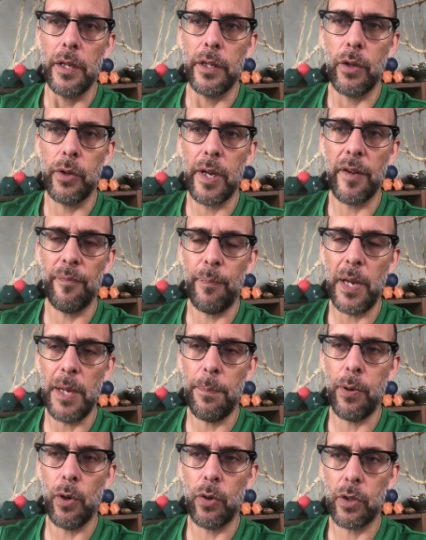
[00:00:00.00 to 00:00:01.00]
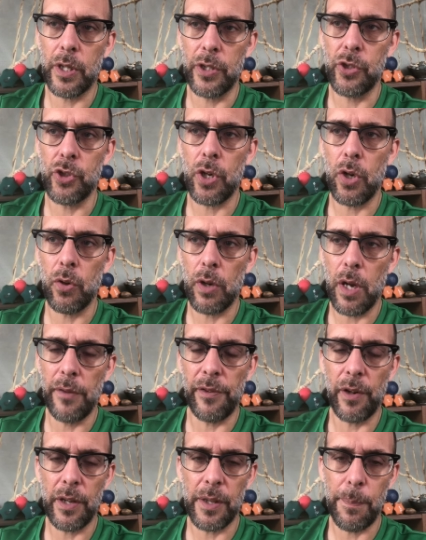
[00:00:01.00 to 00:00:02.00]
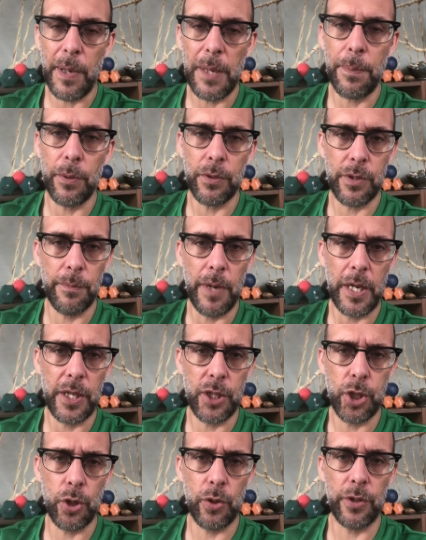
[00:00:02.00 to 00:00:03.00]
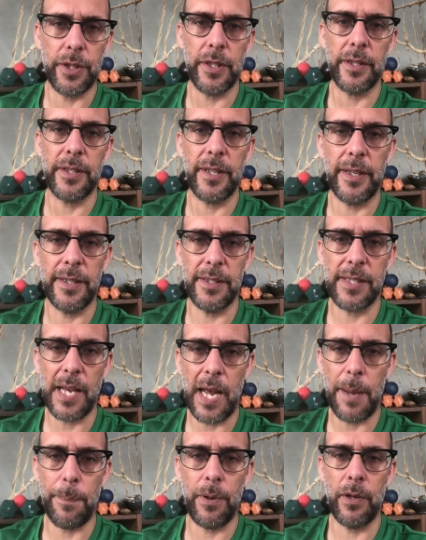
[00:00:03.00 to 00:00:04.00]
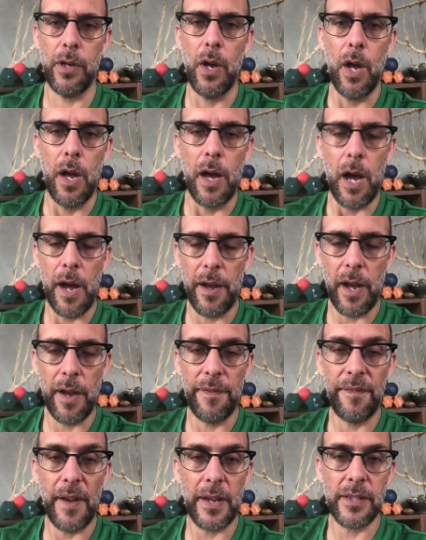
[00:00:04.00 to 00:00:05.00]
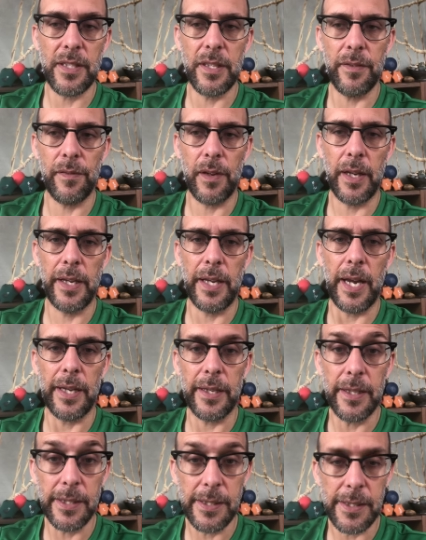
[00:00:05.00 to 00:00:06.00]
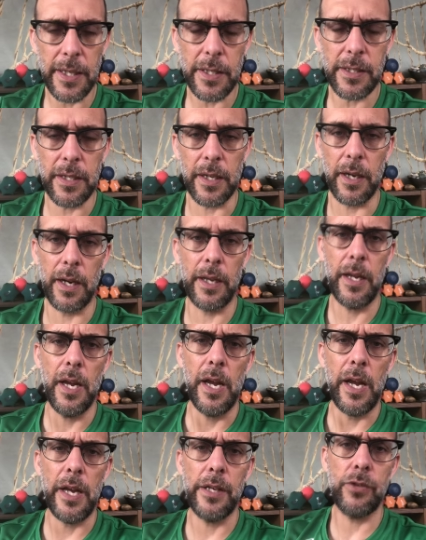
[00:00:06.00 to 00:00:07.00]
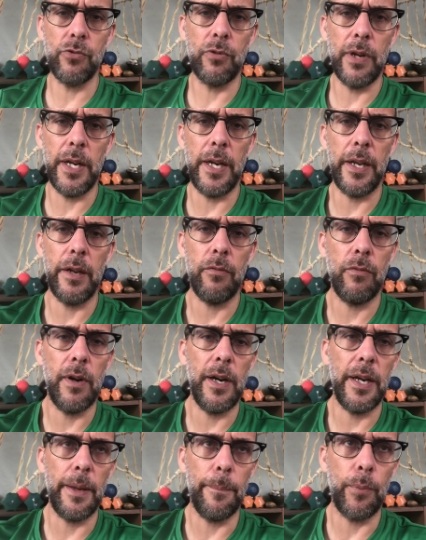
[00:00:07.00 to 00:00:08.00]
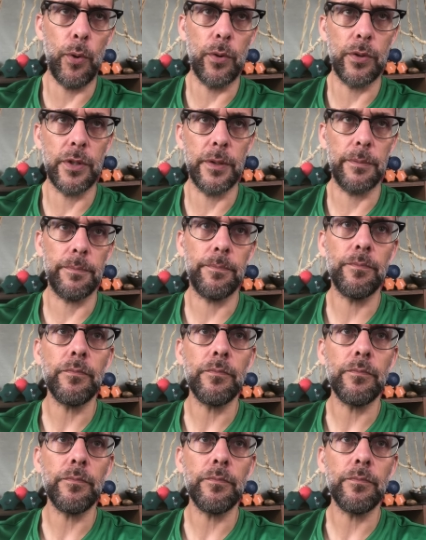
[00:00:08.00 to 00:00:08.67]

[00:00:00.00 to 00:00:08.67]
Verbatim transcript: you give people control over other people to make sure that things happen uh, effectively and consistently is really, really important